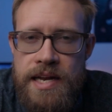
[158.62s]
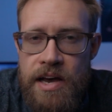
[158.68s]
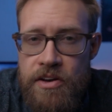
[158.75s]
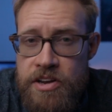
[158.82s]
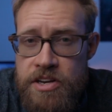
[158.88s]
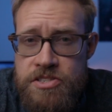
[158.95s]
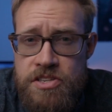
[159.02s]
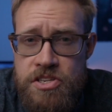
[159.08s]
Now
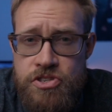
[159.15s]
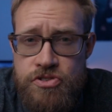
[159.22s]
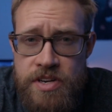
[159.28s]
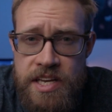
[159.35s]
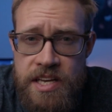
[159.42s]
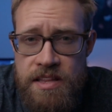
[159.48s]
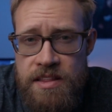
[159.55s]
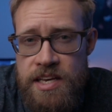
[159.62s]
here's the
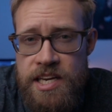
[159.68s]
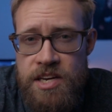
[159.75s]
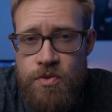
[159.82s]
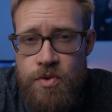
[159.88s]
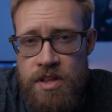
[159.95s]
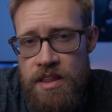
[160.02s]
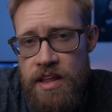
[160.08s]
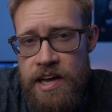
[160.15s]
tricky thing
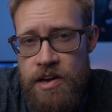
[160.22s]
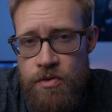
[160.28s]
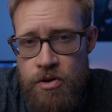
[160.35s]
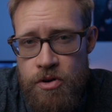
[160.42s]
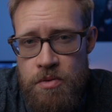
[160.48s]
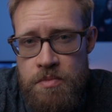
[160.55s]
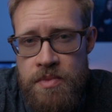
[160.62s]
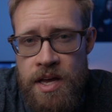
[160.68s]
with
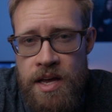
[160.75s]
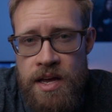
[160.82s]
Lightroom.